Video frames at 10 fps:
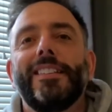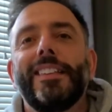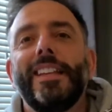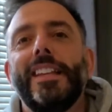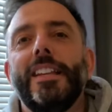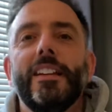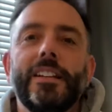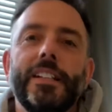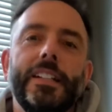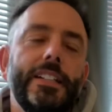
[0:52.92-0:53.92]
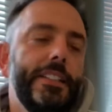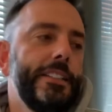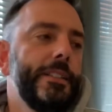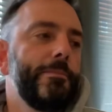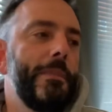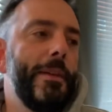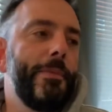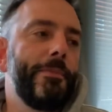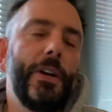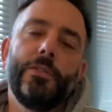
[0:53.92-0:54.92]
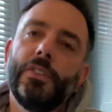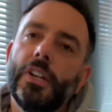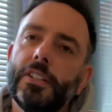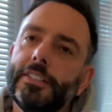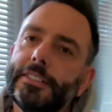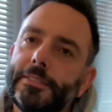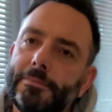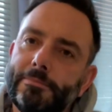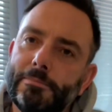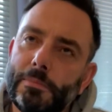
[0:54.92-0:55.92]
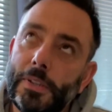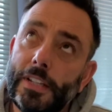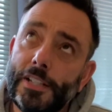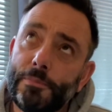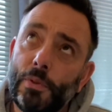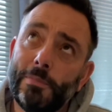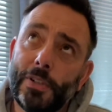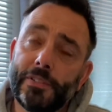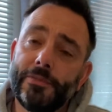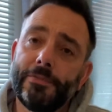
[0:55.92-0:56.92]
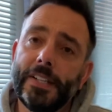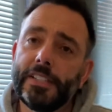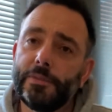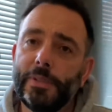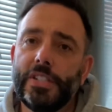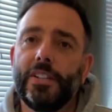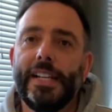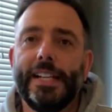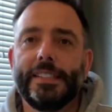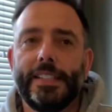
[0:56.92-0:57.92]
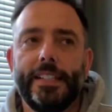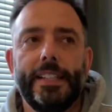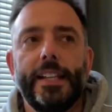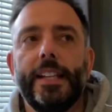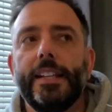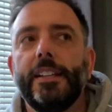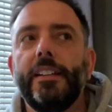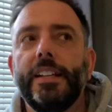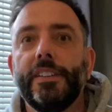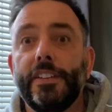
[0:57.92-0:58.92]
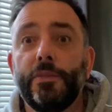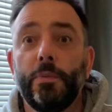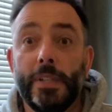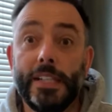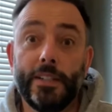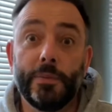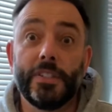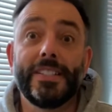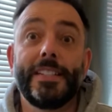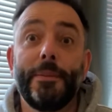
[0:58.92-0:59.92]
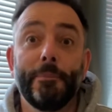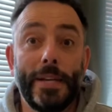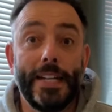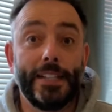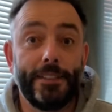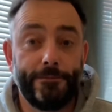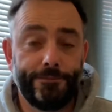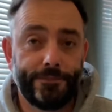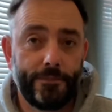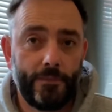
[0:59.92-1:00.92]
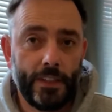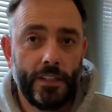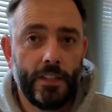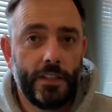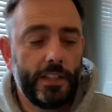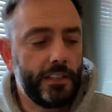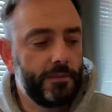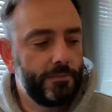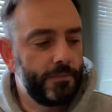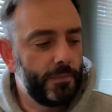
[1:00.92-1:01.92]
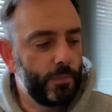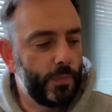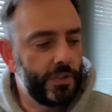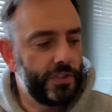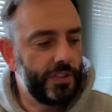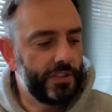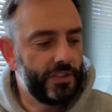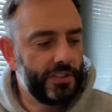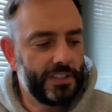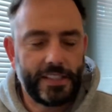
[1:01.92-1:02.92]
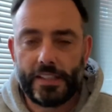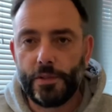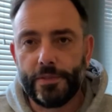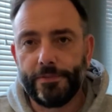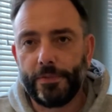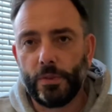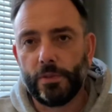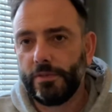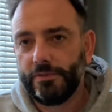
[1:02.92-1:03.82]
The Epiphone Les Paul Modern Figured, which I had earlier this week, which I sent back, and was just had loads of floor